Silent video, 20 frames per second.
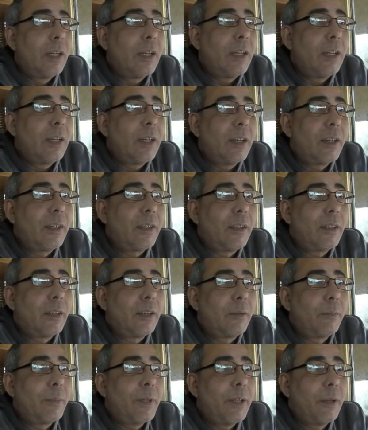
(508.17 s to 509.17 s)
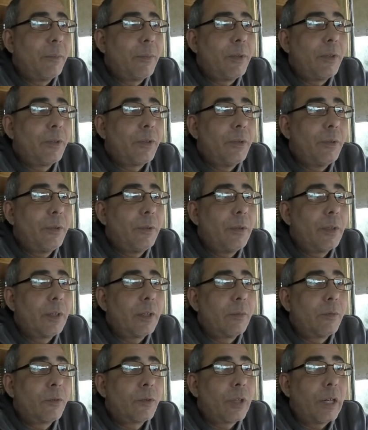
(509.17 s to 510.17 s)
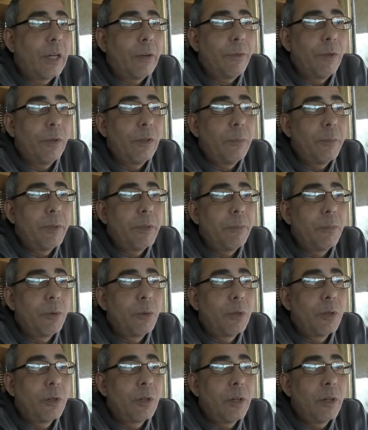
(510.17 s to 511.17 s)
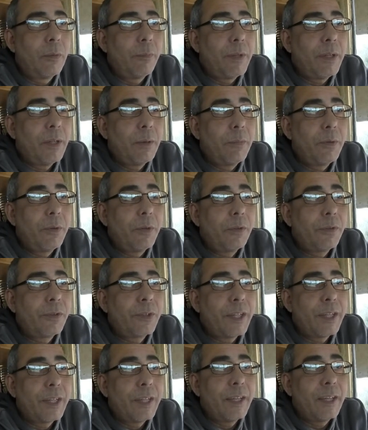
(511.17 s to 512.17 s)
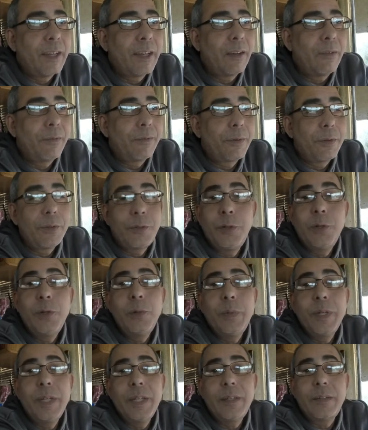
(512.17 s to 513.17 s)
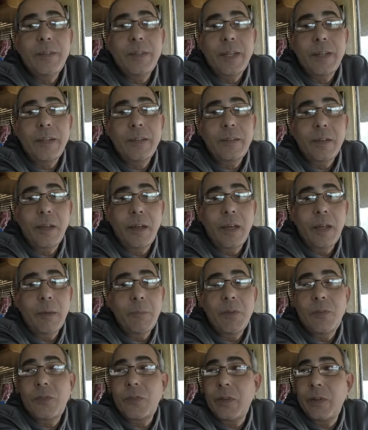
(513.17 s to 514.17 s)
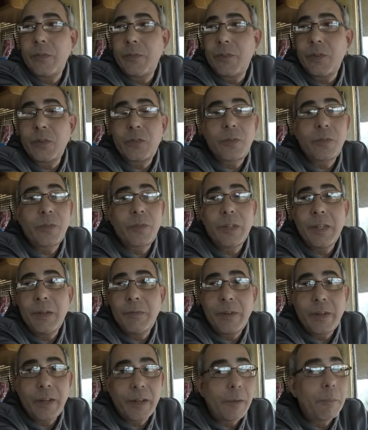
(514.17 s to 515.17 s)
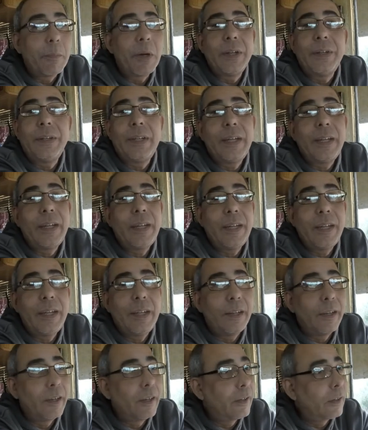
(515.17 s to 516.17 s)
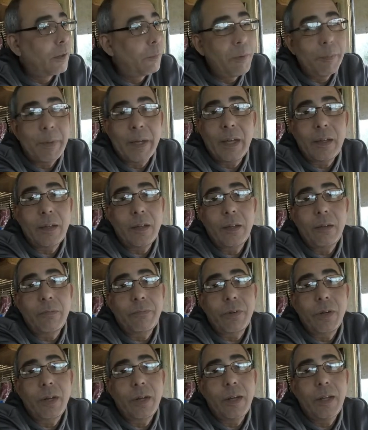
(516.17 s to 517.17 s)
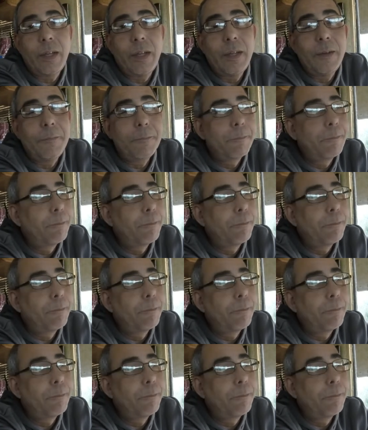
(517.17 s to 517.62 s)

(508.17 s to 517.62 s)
and be able to travel a little bit more and be able to stay out for 2 weeks at a time instead of just leaving on a Monday and coming back on a Friday.